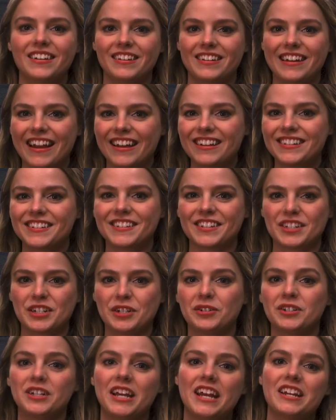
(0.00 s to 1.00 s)
Next,
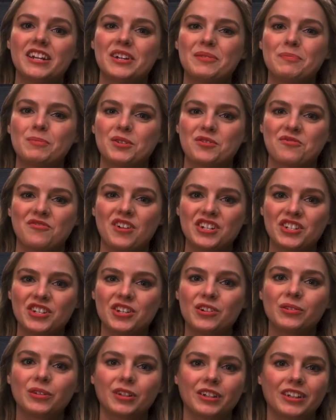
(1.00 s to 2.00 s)
create a
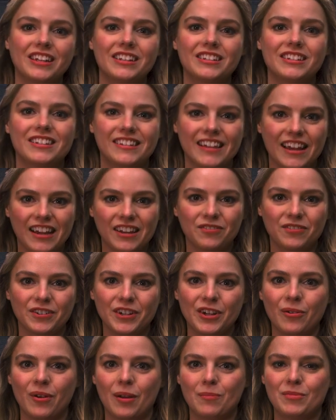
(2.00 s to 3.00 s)
professional looking design for
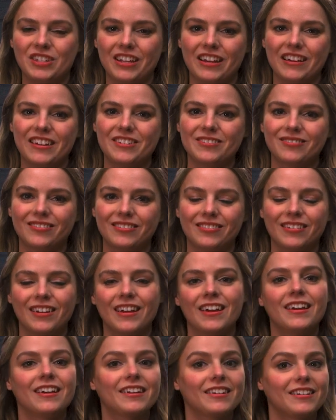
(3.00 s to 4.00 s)
your website
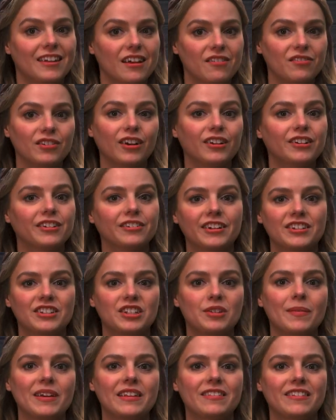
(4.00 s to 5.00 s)
never
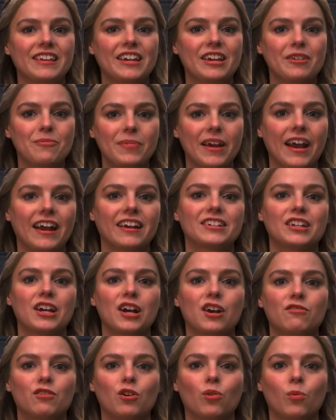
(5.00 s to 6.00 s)
underestimate the impact
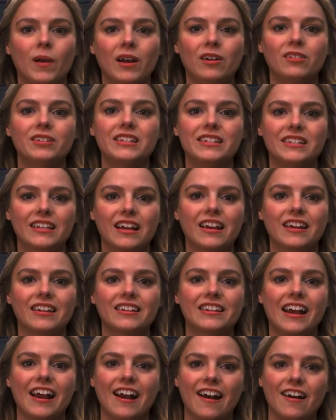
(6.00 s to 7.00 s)
of a well
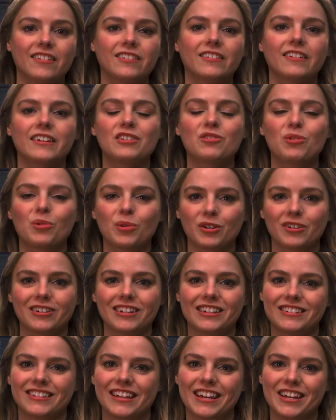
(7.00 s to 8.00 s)
designed online
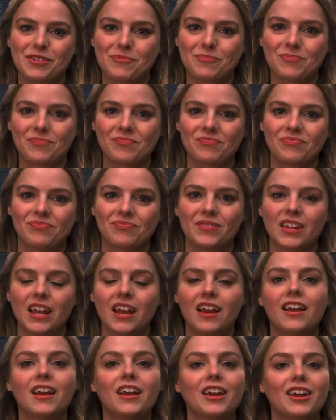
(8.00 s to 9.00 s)
ordering site.
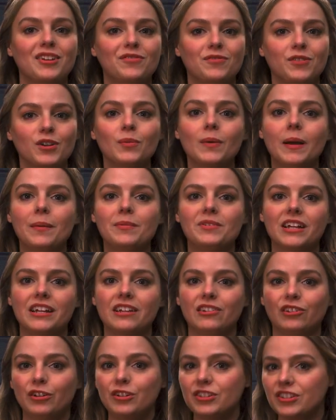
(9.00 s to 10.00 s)
If your
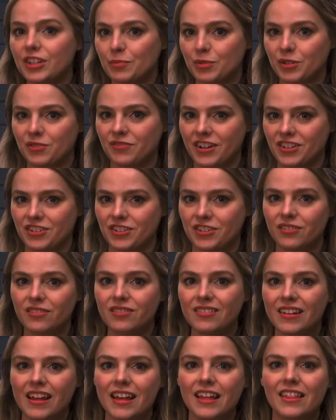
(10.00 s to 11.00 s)
website looks
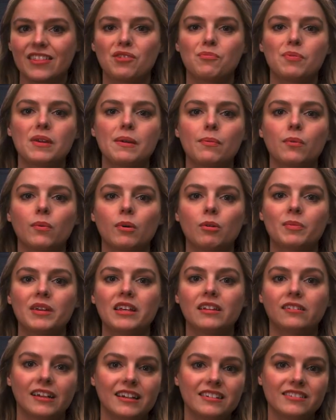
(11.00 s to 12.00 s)
unprofessional, then people will
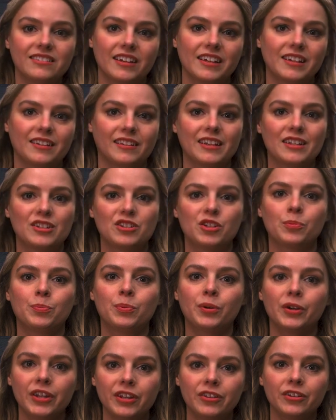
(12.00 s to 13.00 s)
be less likely to
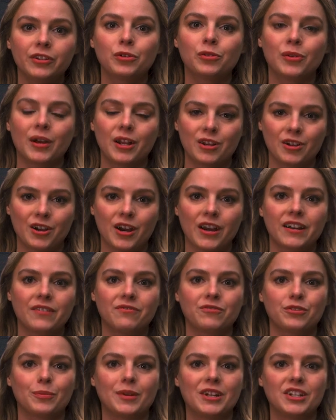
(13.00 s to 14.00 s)
put in their credit card
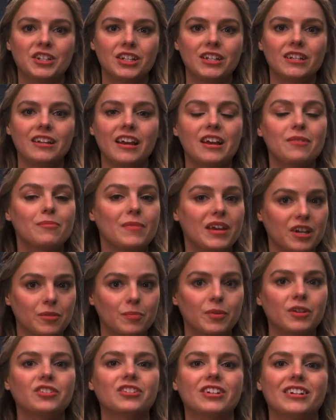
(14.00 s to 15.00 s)
information and make a
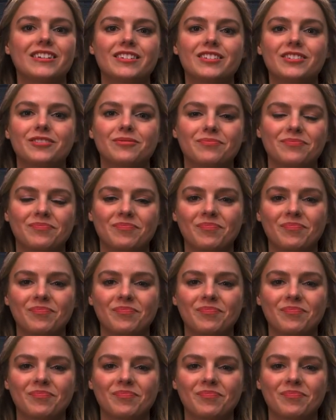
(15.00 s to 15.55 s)
purchase.